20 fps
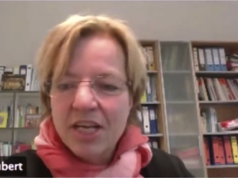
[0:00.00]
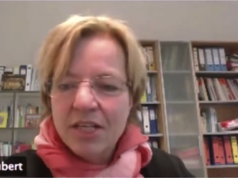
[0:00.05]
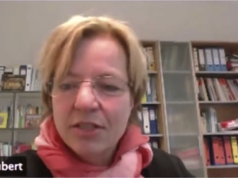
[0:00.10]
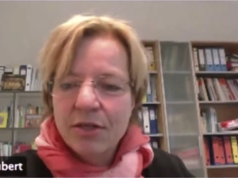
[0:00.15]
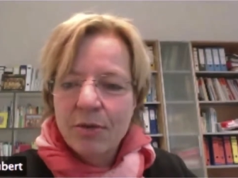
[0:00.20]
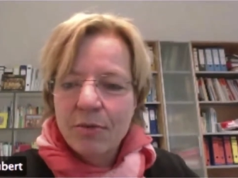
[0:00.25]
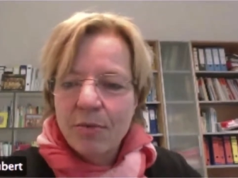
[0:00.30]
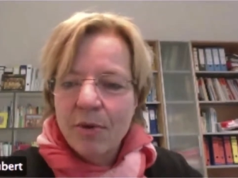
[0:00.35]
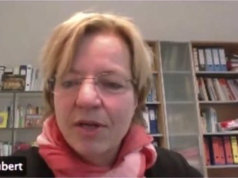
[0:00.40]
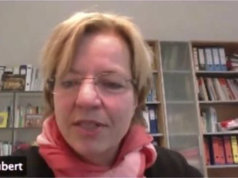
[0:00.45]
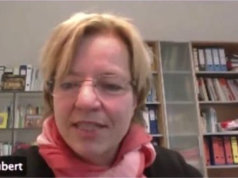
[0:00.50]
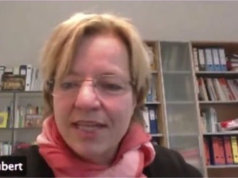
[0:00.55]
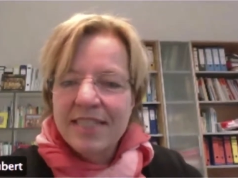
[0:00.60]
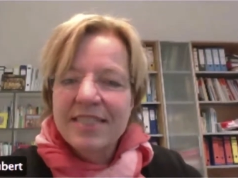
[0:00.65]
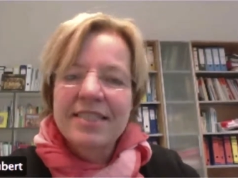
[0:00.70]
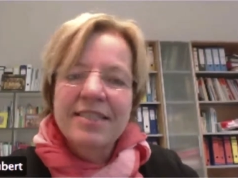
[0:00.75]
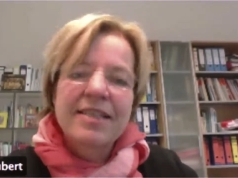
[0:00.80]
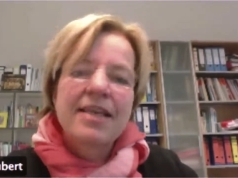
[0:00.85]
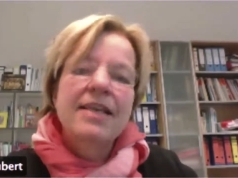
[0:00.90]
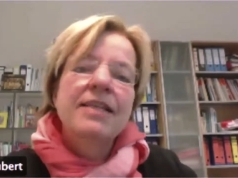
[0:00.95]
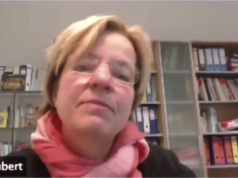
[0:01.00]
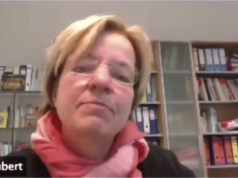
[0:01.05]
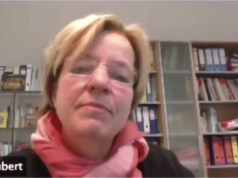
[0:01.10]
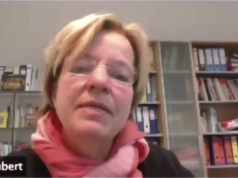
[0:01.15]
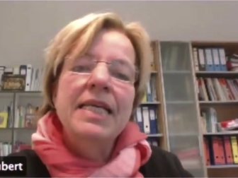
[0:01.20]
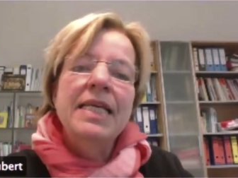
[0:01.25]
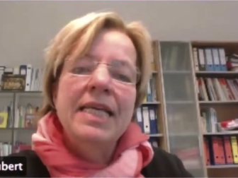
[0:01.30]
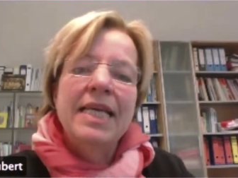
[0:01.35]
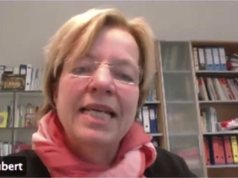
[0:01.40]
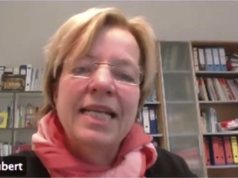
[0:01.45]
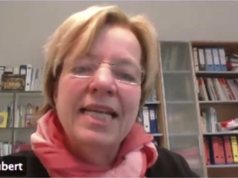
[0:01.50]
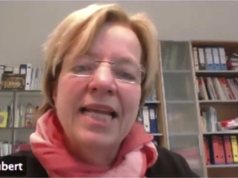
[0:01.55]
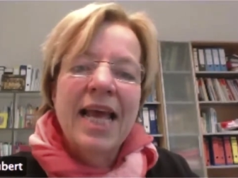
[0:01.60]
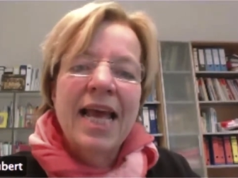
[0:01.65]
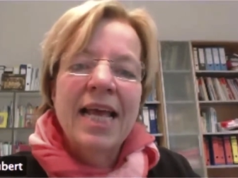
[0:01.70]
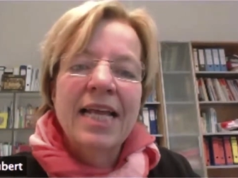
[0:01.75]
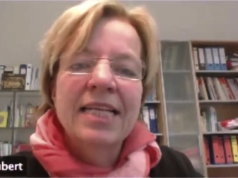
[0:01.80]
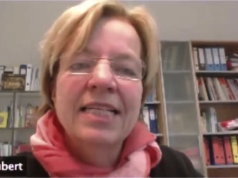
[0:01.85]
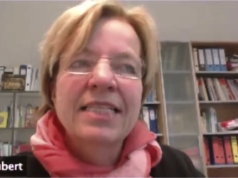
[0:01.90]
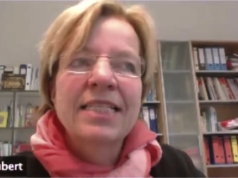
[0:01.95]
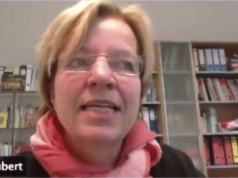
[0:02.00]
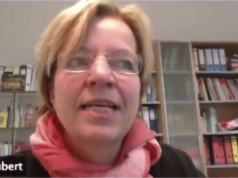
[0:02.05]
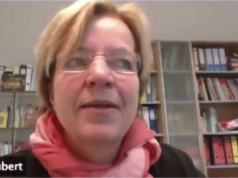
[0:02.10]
So what does that mean? And